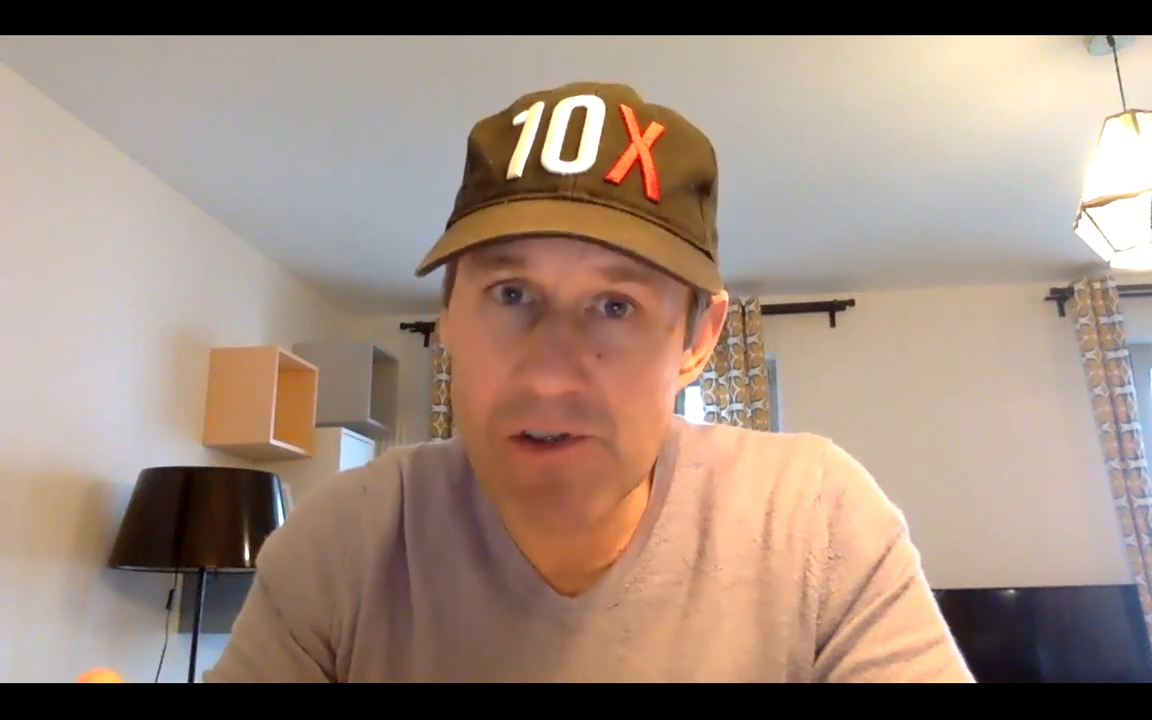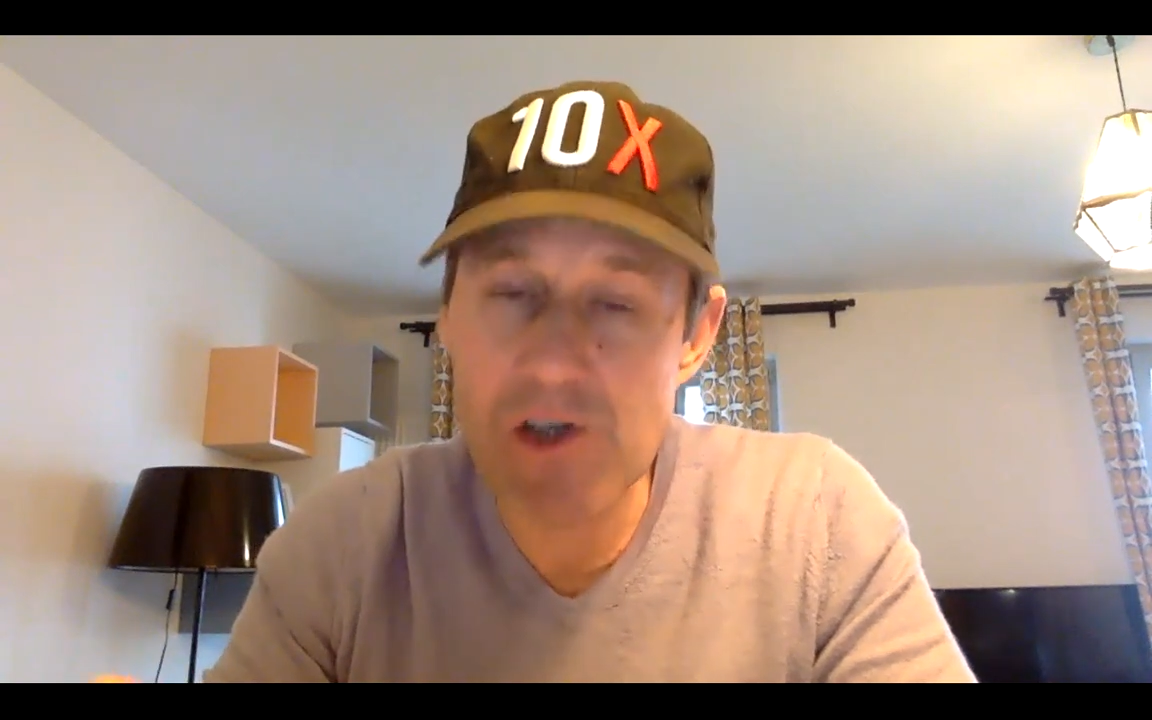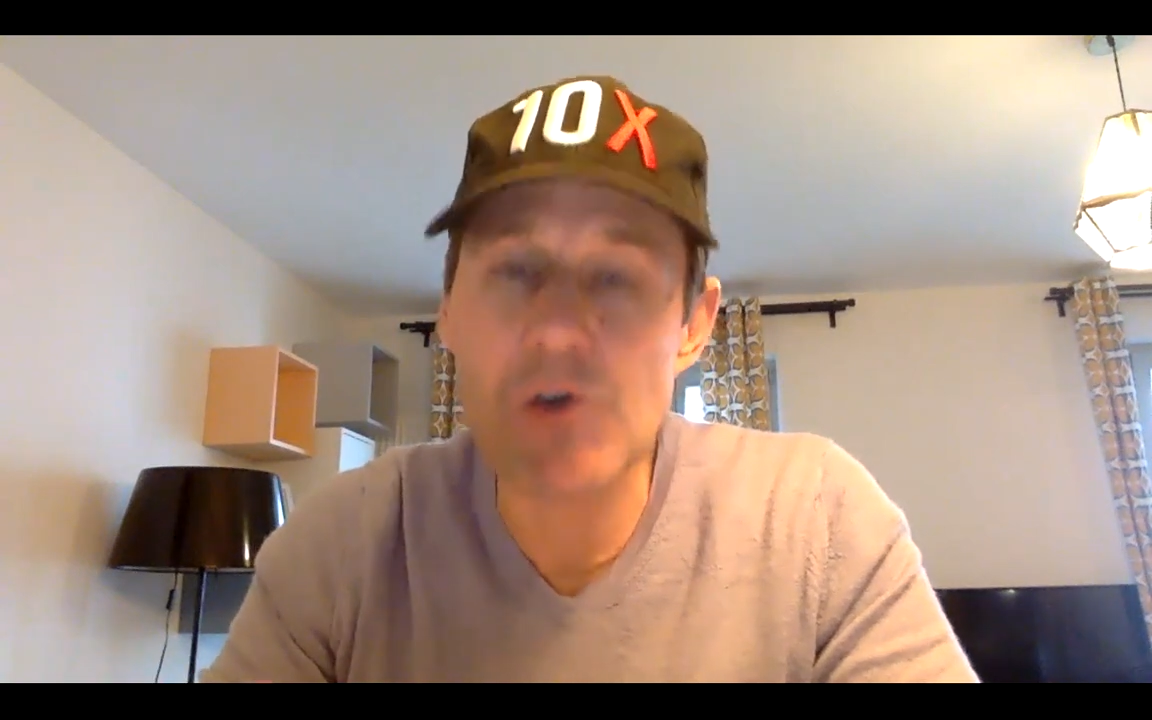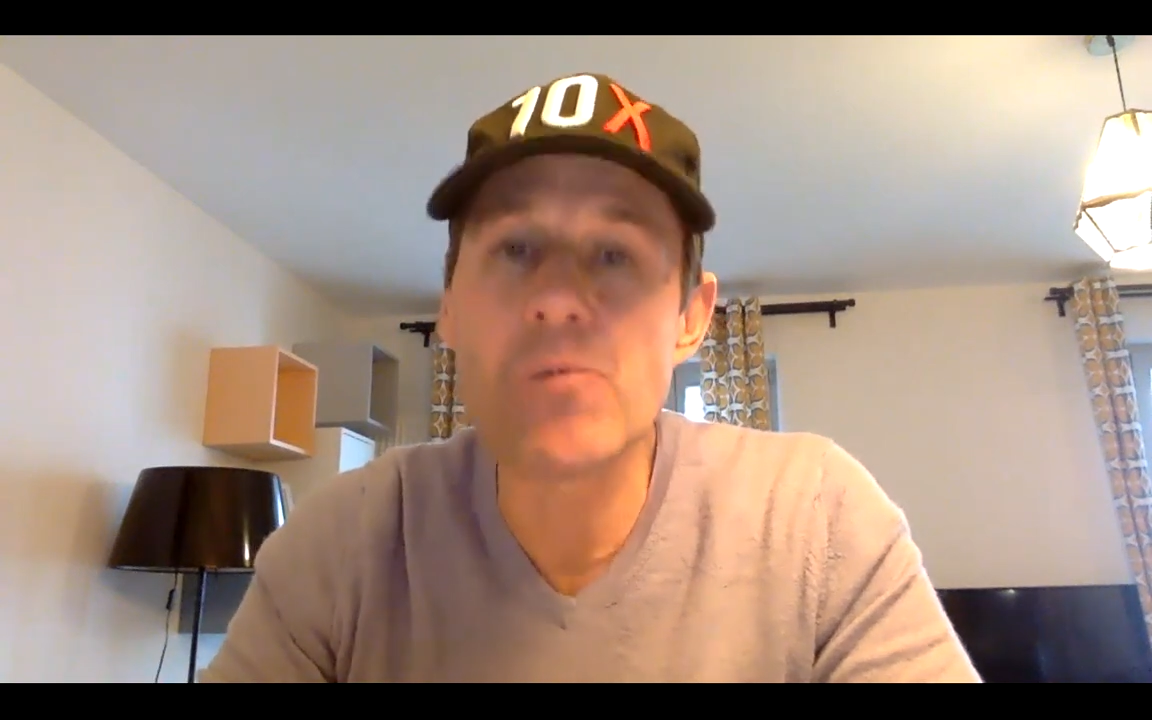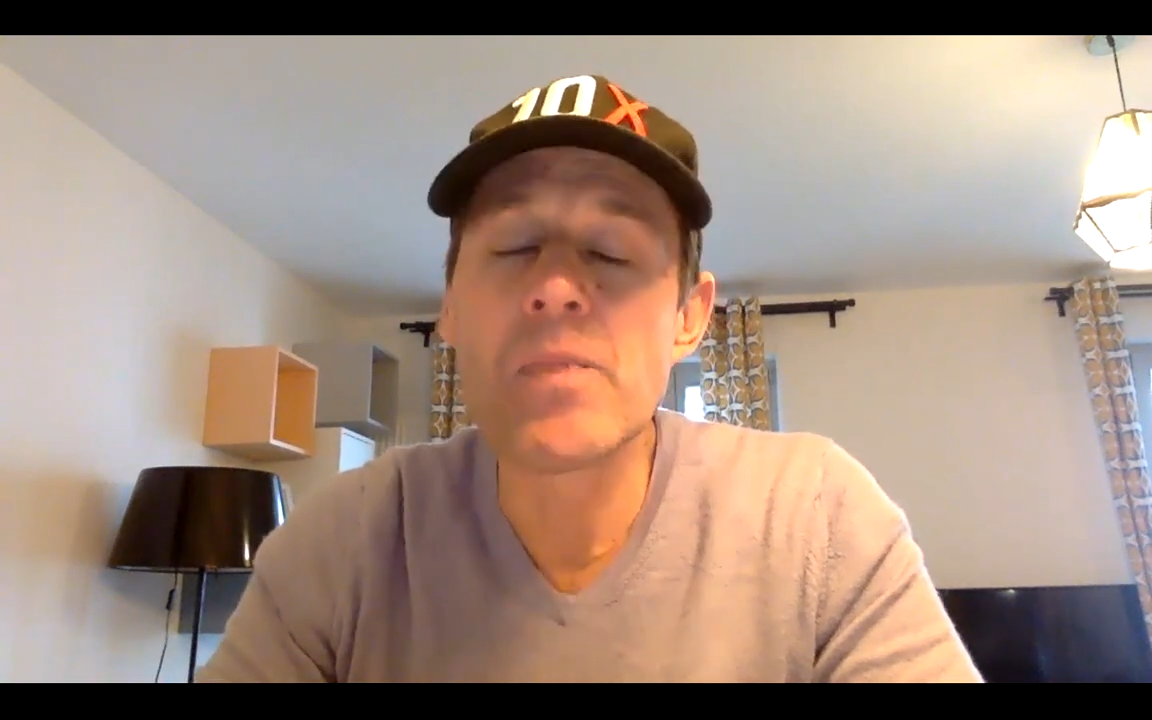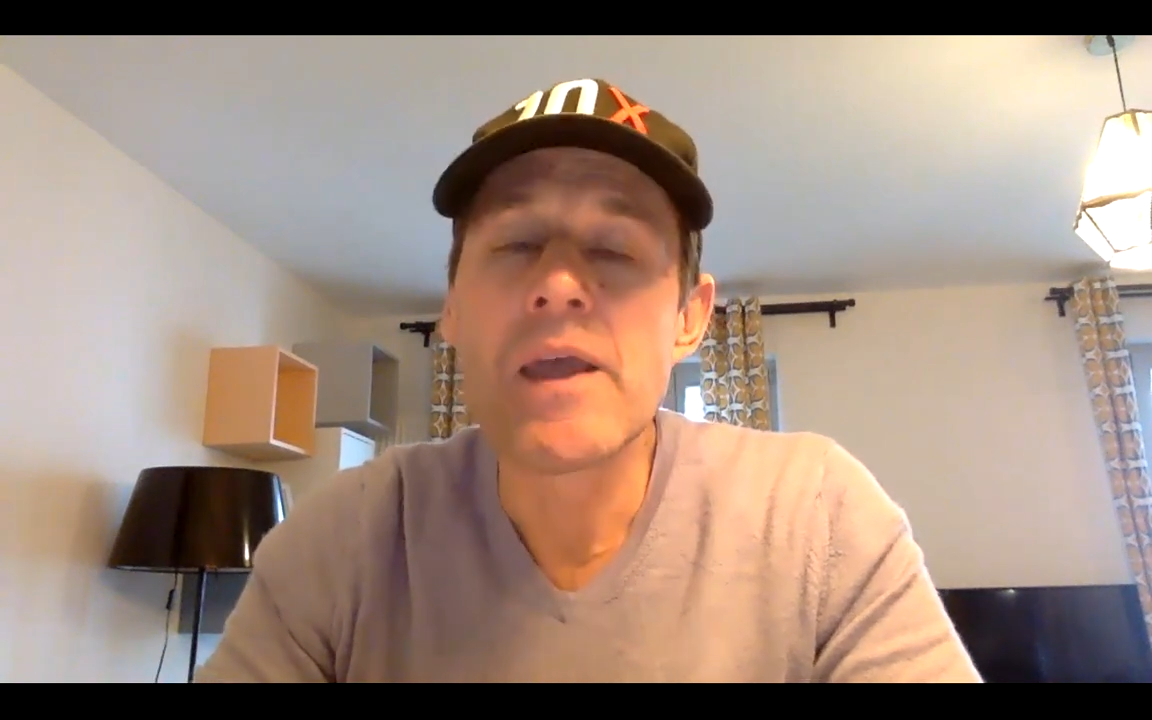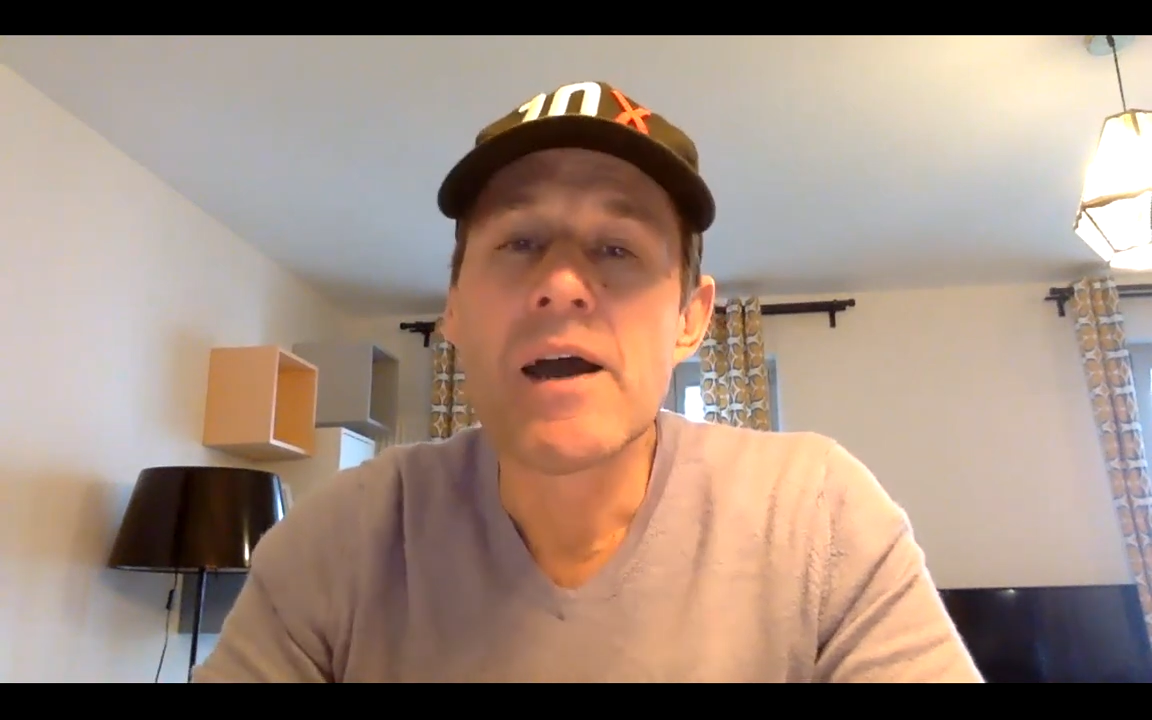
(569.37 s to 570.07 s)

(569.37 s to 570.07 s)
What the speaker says: to you?